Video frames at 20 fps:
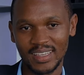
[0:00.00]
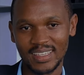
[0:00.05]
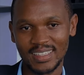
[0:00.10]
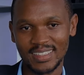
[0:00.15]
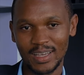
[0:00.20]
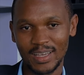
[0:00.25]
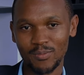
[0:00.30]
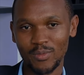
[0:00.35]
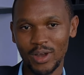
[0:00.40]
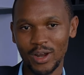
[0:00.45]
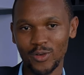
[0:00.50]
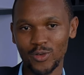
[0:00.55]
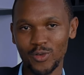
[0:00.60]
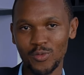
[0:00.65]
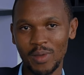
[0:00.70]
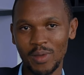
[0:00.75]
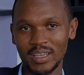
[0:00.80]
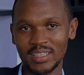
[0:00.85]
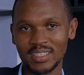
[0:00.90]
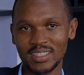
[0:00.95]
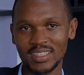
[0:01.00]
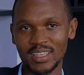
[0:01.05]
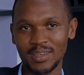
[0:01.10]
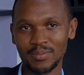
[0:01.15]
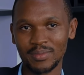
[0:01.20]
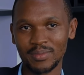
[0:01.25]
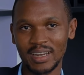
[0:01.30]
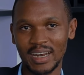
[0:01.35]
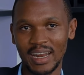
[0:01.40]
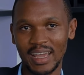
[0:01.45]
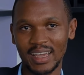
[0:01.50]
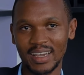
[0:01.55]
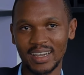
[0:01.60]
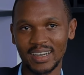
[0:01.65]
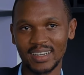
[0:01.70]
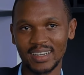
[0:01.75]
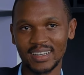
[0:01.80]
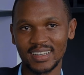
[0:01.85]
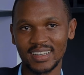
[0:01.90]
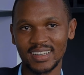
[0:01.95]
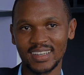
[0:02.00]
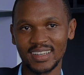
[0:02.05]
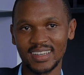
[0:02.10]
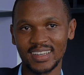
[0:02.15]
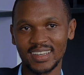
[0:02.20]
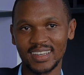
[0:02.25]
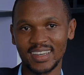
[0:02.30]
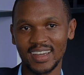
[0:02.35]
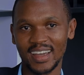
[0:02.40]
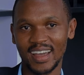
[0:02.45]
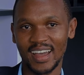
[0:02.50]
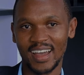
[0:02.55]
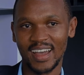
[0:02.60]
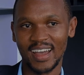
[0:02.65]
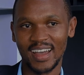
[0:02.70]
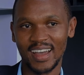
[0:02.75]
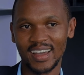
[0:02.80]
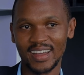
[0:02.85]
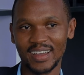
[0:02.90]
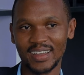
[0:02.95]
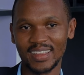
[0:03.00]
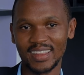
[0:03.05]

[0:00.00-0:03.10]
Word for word: someone whom I esteemed like uh,